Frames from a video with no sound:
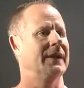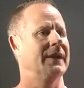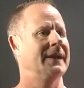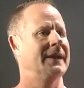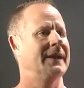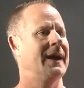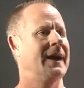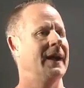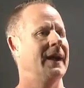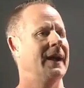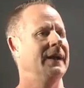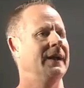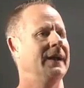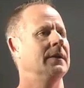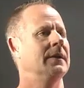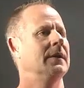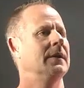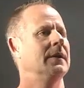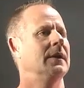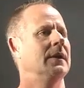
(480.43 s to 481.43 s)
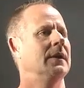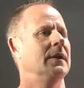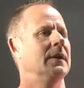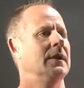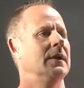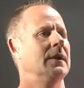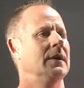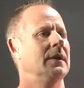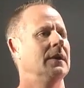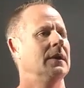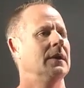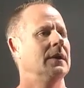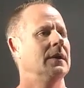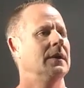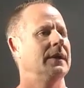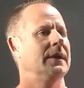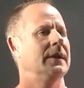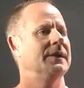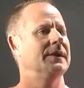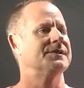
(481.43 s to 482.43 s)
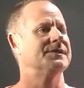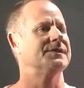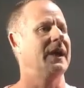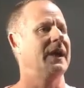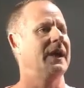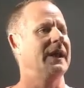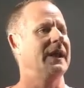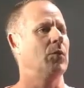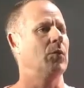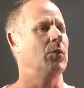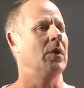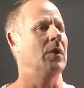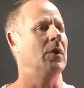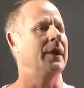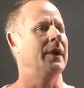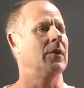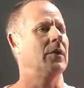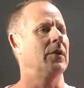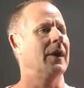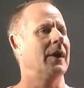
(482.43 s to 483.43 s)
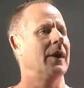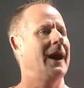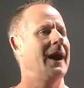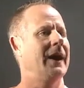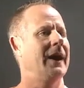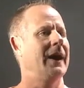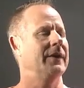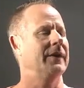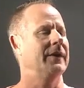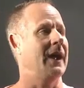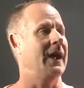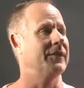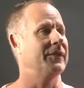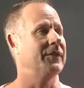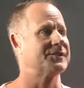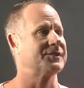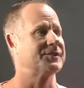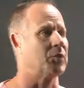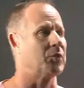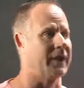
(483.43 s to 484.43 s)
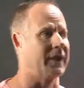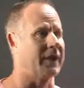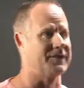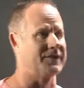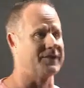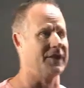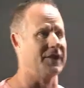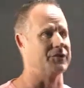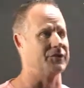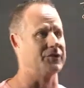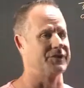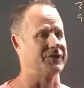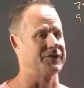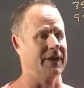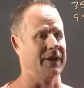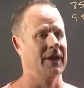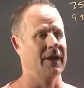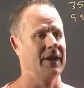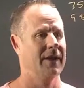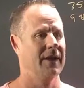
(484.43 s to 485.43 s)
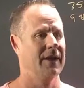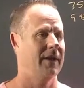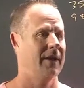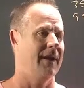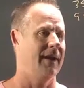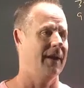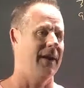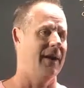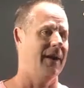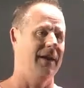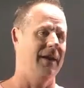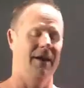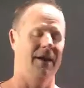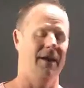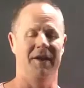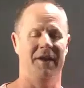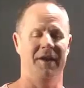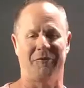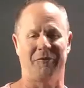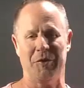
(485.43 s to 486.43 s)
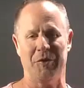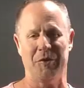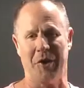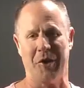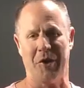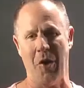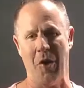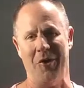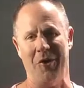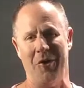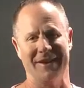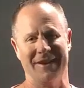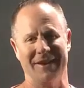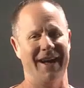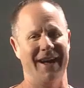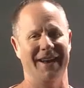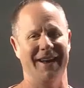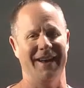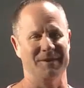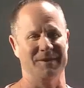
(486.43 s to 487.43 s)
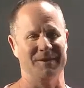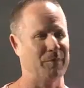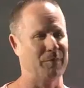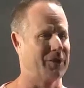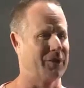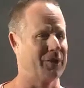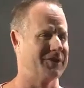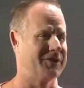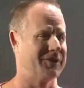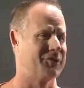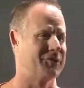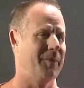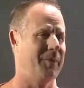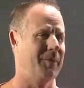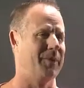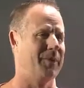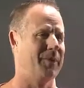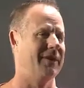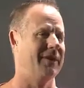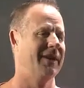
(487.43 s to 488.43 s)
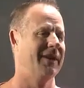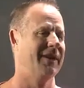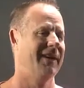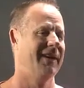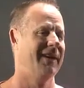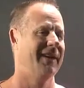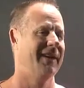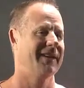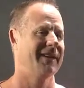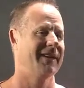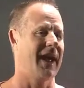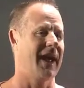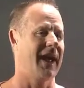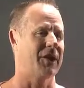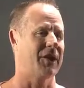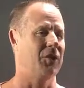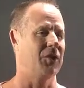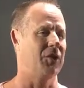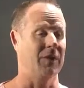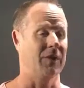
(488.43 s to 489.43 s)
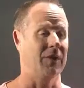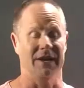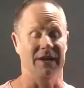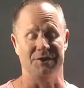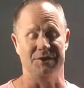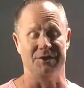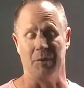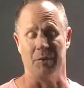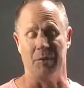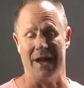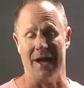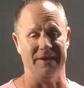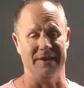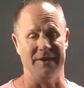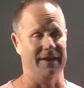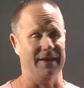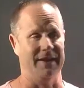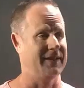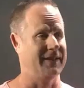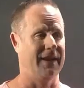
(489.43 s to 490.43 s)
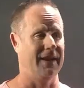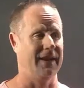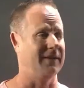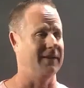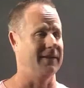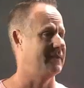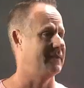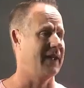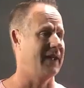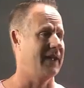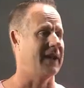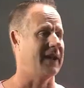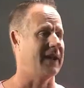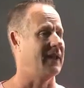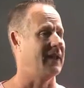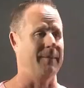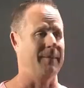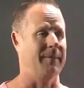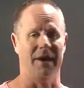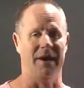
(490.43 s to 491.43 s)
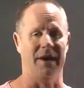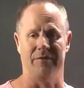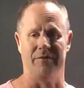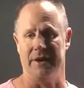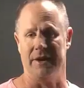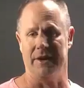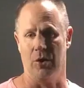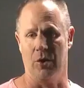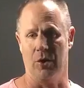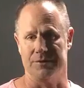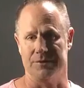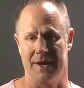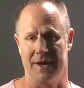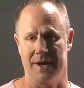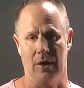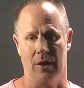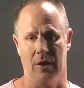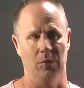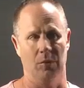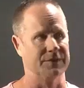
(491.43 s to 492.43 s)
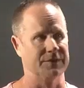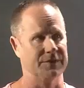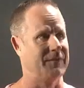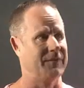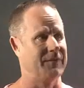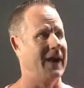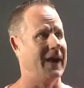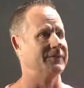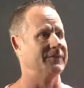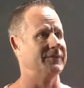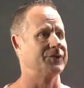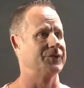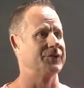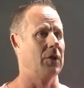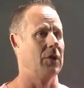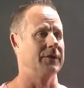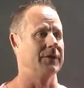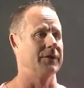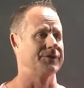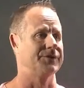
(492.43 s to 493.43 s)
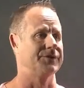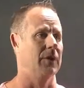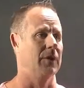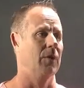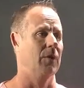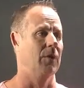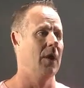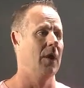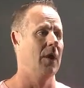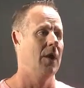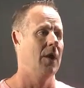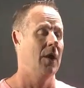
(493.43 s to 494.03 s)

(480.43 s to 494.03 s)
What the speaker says: and 9 is 81 or higher. Now, this is where it gets interesting. If you go online to book a trip in Cancun, at least when I did, they claimed every hotel was 5 stars. So